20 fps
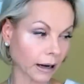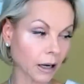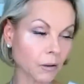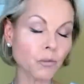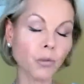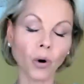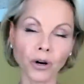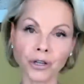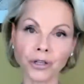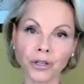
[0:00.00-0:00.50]
I
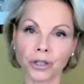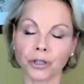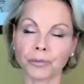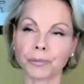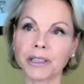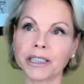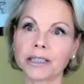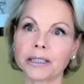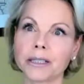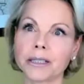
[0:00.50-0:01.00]

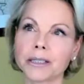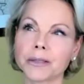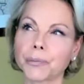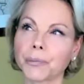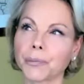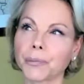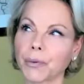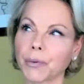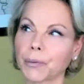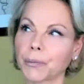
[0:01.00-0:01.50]
wonder,
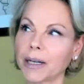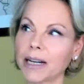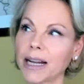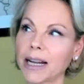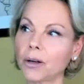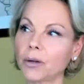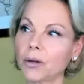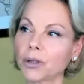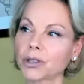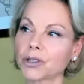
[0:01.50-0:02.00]
because
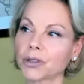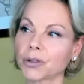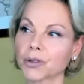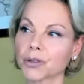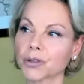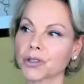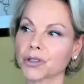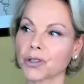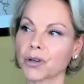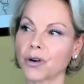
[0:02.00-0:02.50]
when I looked
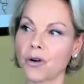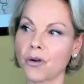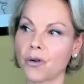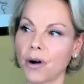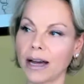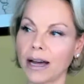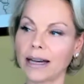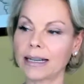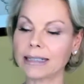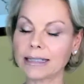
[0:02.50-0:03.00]

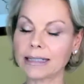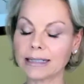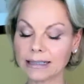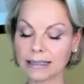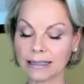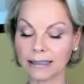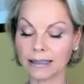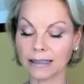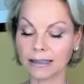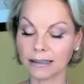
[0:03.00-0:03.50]
also at,
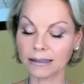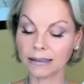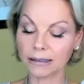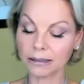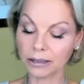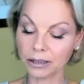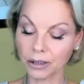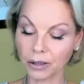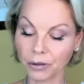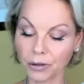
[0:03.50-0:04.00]

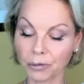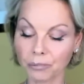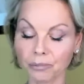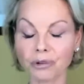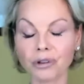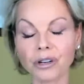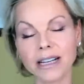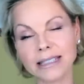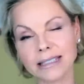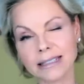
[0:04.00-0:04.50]
you know, the
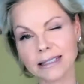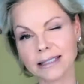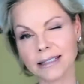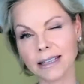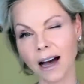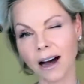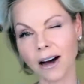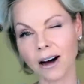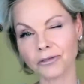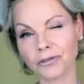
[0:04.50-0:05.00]

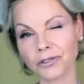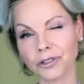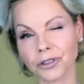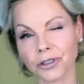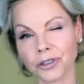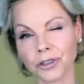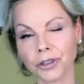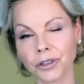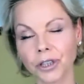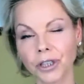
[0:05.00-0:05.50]
press
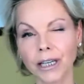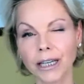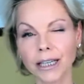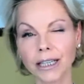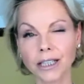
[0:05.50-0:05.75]
after